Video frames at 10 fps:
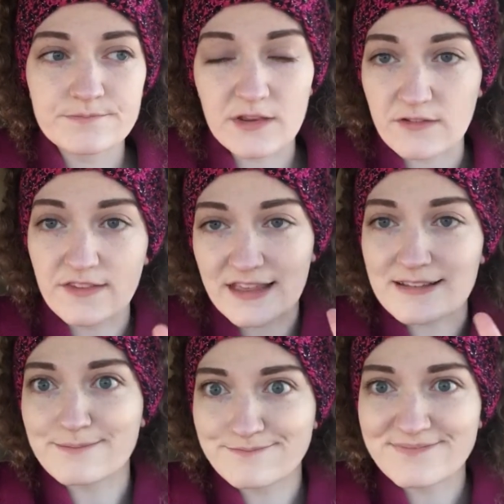This is like
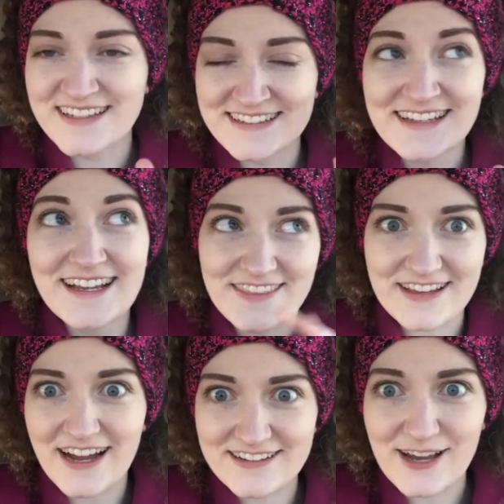the
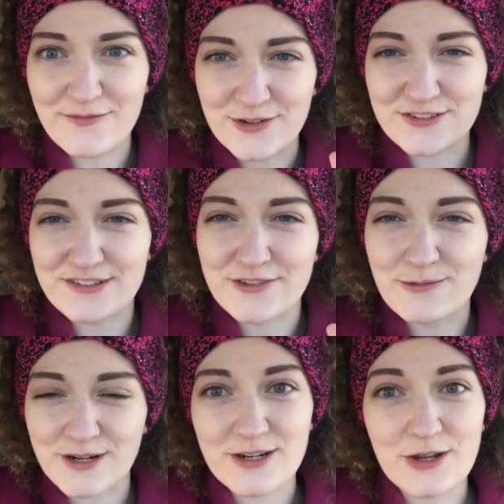cut down version. If you
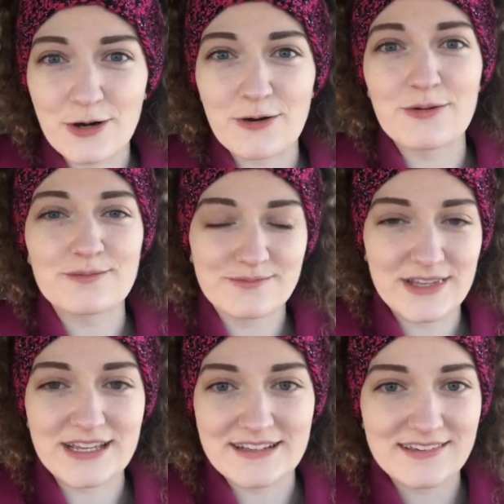want to know
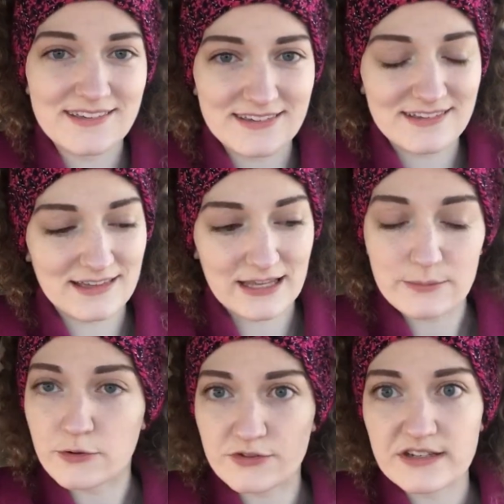it's like
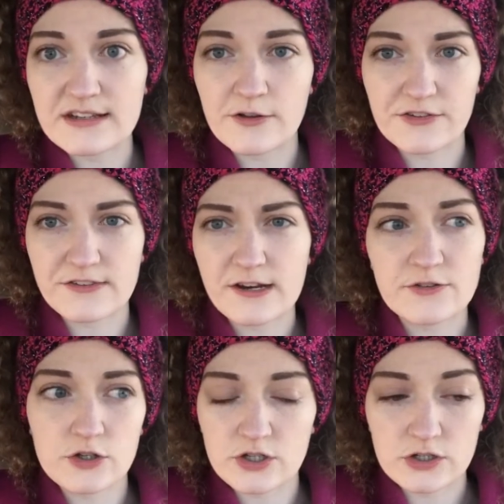more details and stuff,
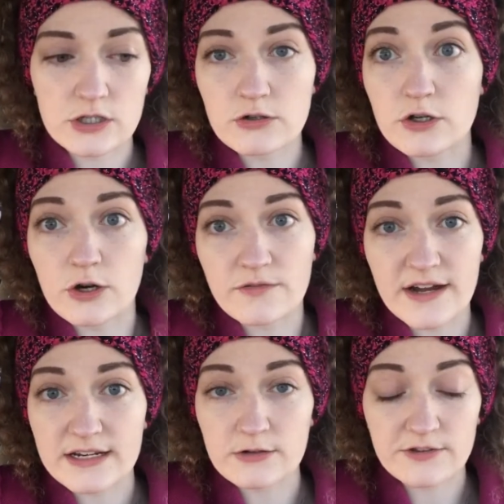you can go
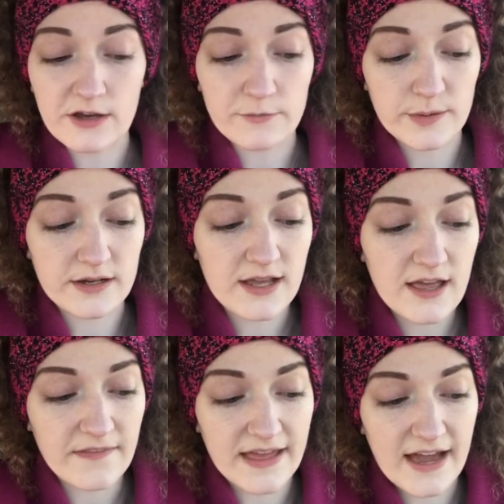find it yourself, but
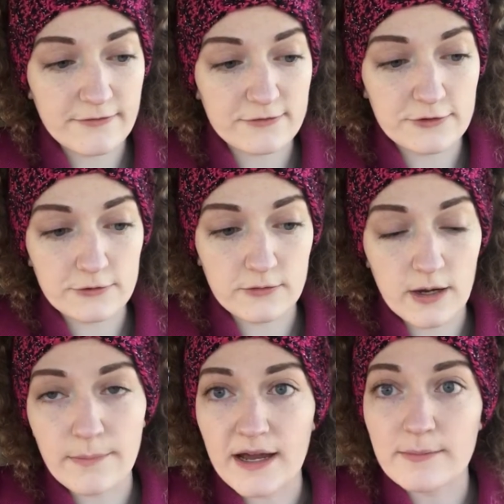they have to
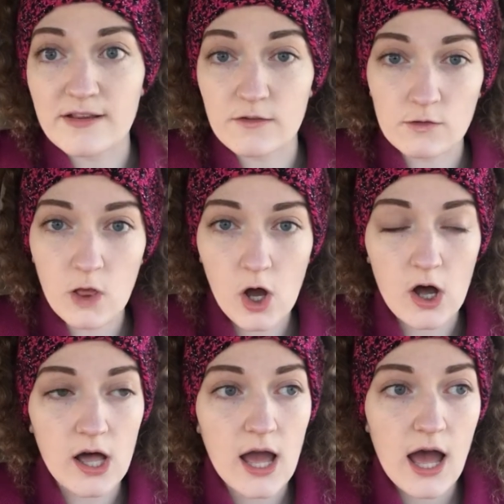abide by this law.